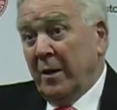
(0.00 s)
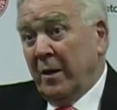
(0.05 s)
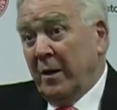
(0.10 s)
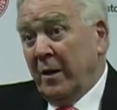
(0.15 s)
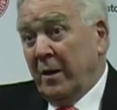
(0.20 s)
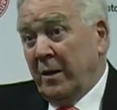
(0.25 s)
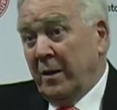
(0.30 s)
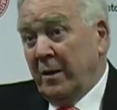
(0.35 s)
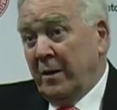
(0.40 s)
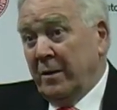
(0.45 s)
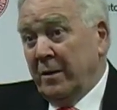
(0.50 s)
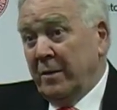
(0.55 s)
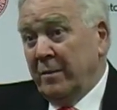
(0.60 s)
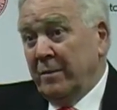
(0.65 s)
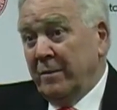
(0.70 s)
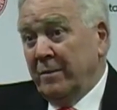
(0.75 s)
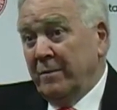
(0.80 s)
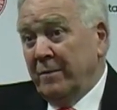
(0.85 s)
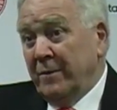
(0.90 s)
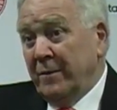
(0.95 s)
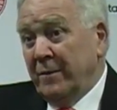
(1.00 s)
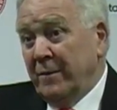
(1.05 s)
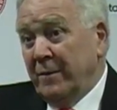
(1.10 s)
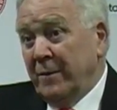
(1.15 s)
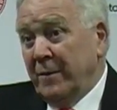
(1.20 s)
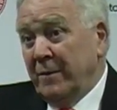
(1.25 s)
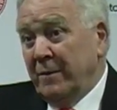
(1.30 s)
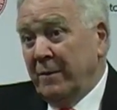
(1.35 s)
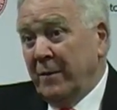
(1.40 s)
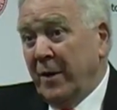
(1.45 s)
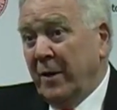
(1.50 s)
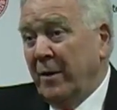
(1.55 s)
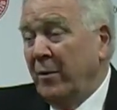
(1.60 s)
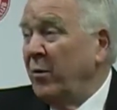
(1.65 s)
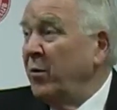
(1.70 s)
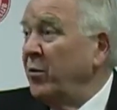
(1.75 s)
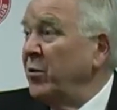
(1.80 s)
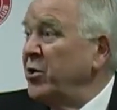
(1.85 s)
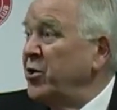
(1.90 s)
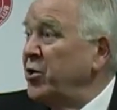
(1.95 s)
Uh, the
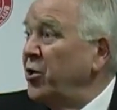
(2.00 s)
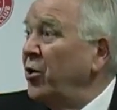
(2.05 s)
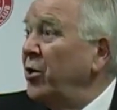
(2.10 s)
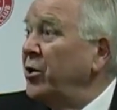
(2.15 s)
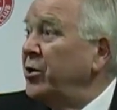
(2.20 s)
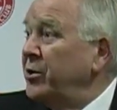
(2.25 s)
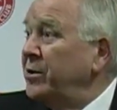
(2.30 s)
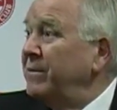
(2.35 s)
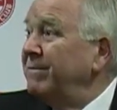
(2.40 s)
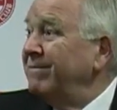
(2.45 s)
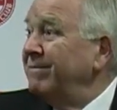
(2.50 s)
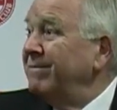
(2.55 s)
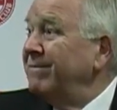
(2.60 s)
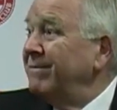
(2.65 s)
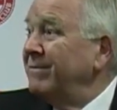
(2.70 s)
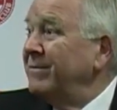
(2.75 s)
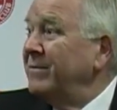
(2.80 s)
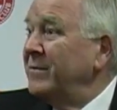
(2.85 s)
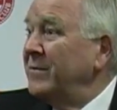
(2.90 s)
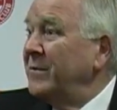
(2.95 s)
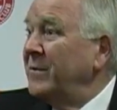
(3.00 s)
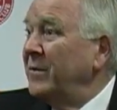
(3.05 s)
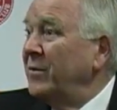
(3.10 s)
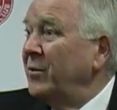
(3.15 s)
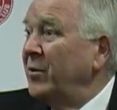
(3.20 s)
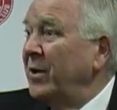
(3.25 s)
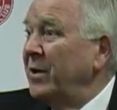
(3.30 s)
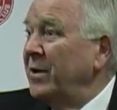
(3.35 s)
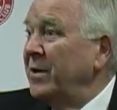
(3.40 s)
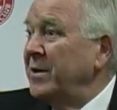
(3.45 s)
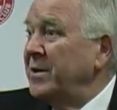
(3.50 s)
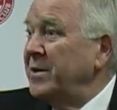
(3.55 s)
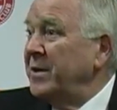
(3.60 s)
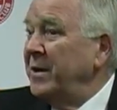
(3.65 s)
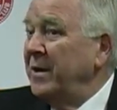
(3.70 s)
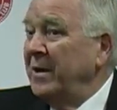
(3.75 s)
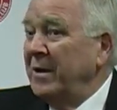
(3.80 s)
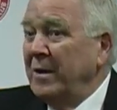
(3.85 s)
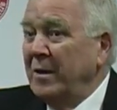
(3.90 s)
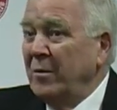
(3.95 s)
other one was Josh. We didn't
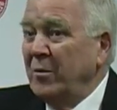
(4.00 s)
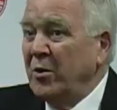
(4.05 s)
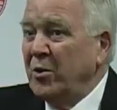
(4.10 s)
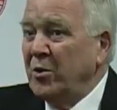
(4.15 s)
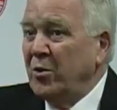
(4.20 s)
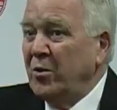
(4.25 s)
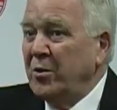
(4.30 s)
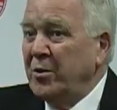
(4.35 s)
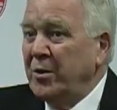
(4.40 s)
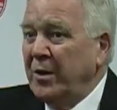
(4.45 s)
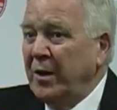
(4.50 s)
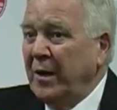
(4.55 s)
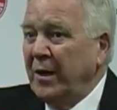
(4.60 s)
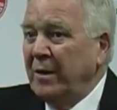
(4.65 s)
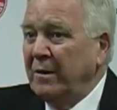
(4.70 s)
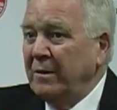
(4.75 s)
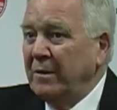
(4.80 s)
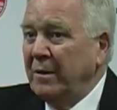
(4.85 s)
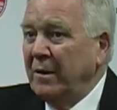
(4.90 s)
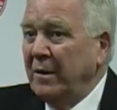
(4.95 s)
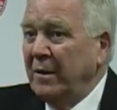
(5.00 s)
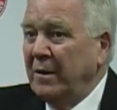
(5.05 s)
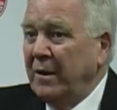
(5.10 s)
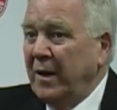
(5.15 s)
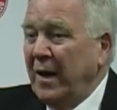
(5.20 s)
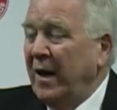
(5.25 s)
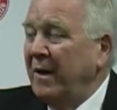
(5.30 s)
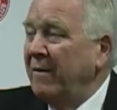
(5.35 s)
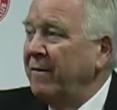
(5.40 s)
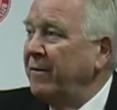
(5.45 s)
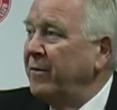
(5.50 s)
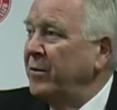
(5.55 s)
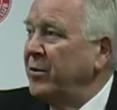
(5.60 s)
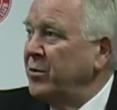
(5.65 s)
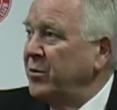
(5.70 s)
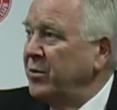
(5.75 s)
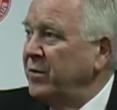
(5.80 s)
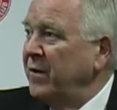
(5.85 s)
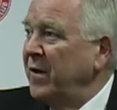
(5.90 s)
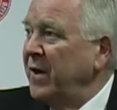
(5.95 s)
say anything, but Josh had a, a calf
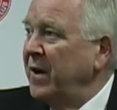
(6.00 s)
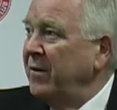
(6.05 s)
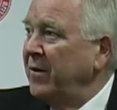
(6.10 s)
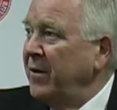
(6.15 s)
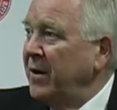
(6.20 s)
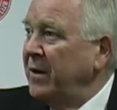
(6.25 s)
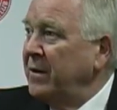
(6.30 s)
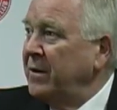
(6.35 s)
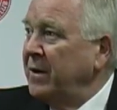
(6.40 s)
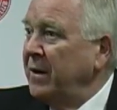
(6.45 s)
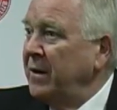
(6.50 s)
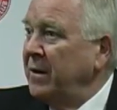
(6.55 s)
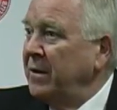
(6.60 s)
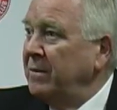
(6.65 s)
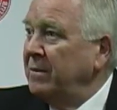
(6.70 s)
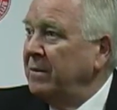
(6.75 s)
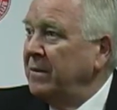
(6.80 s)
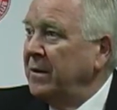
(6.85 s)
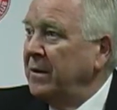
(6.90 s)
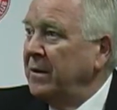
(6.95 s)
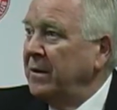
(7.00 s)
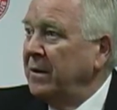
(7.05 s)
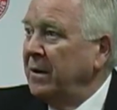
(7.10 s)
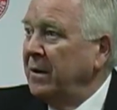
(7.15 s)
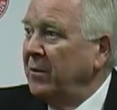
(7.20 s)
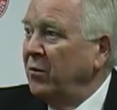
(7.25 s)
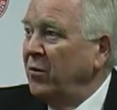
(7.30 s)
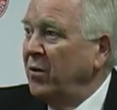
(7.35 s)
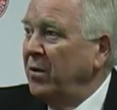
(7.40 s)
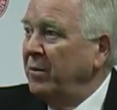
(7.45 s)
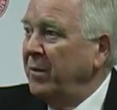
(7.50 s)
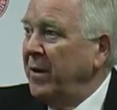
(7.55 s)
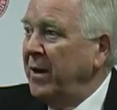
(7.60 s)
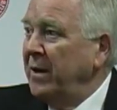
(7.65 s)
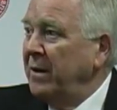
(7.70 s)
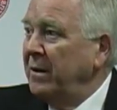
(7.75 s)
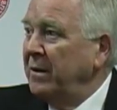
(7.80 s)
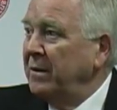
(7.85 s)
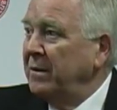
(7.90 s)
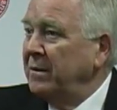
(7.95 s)
which was very, very tight, and we
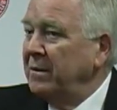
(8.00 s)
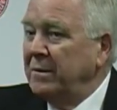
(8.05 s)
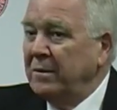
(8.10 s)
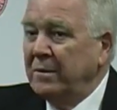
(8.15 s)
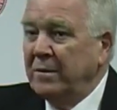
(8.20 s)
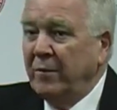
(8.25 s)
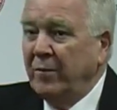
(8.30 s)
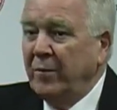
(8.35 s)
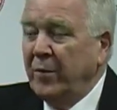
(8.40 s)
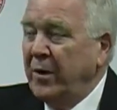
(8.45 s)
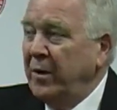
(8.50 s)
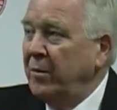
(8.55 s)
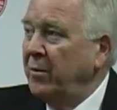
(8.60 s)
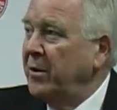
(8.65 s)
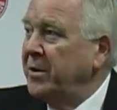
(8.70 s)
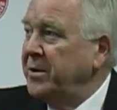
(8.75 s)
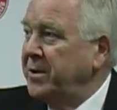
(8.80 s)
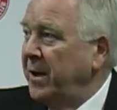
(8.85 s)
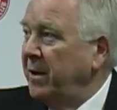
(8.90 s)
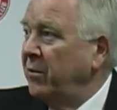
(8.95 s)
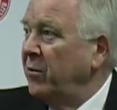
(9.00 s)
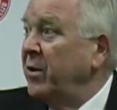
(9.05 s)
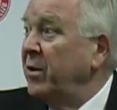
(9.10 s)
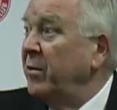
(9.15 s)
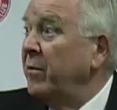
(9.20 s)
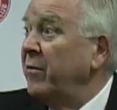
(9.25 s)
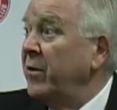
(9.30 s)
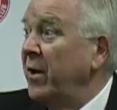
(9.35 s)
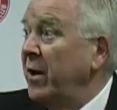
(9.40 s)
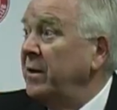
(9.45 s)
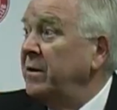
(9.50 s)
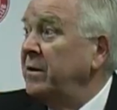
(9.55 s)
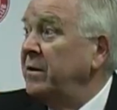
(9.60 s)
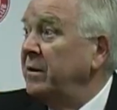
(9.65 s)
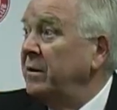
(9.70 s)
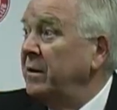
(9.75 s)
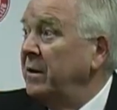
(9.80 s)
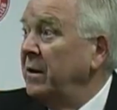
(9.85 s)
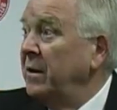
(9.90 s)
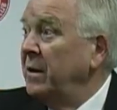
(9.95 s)
might have been able to start with him if we had
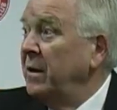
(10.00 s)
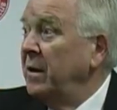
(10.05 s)
to.